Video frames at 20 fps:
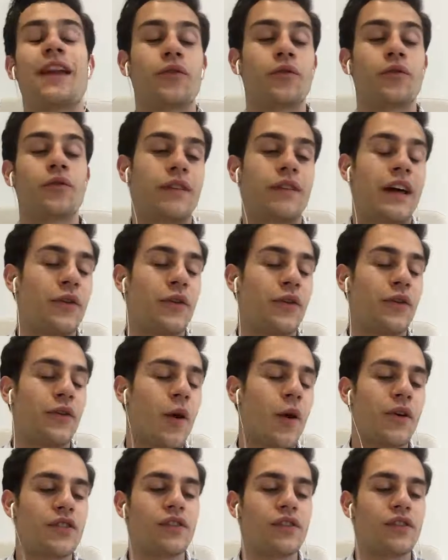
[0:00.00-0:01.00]
don't know how much it'll
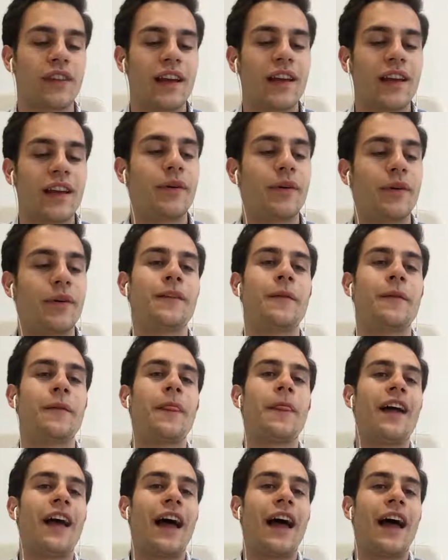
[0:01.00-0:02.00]
take, but I
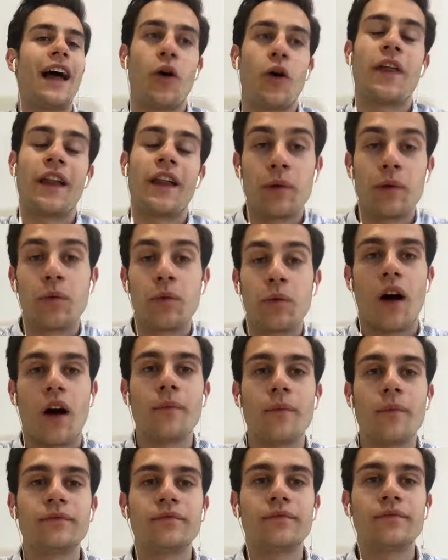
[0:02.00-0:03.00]
know that it will come
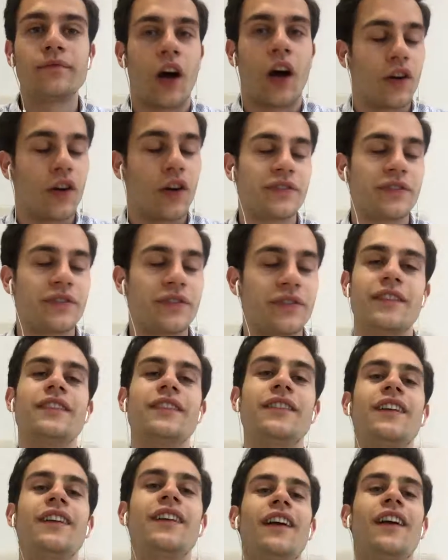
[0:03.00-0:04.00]
100%.
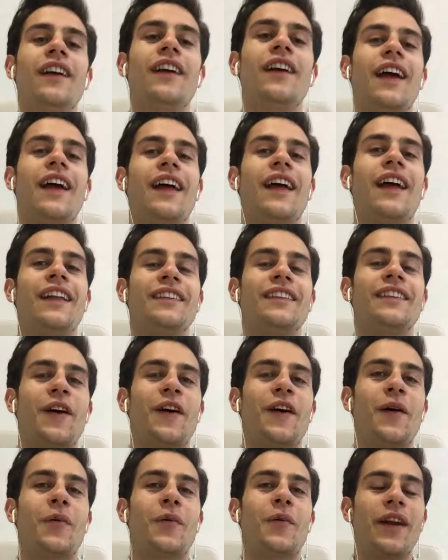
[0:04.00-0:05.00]
And
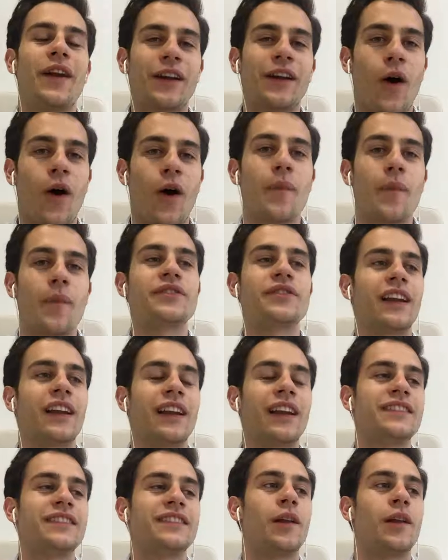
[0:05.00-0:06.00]
when it comes, at
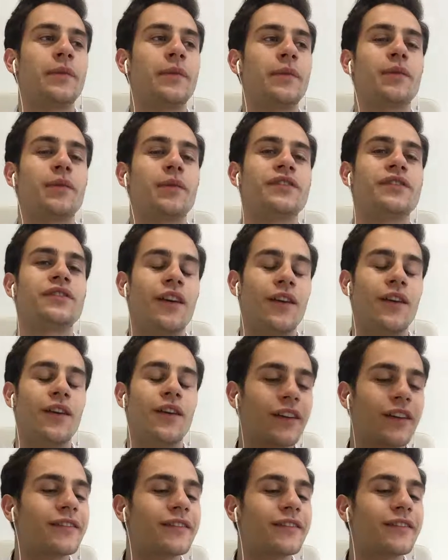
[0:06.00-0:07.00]
least I'll be able to say, look,
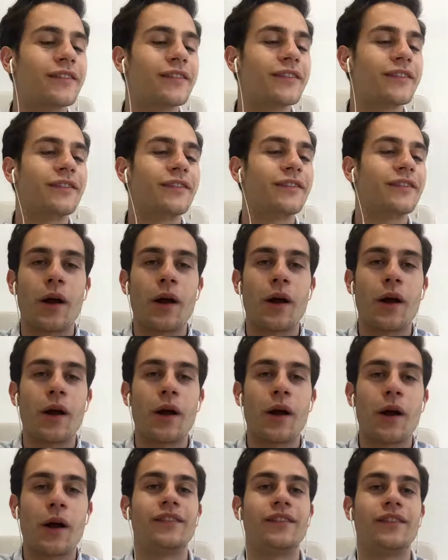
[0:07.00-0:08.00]
took me a
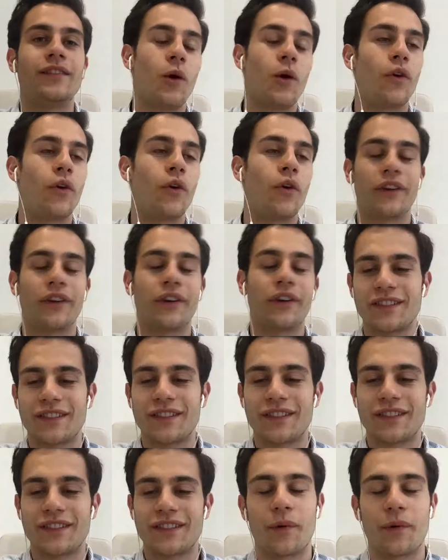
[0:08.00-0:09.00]
while, don't worry, stick
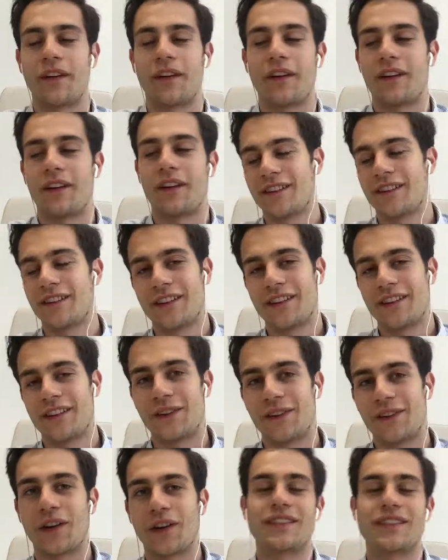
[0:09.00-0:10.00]
with it. You're
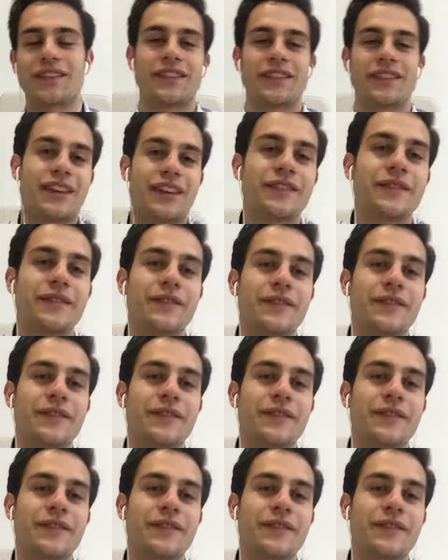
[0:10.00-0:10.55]
going to see success.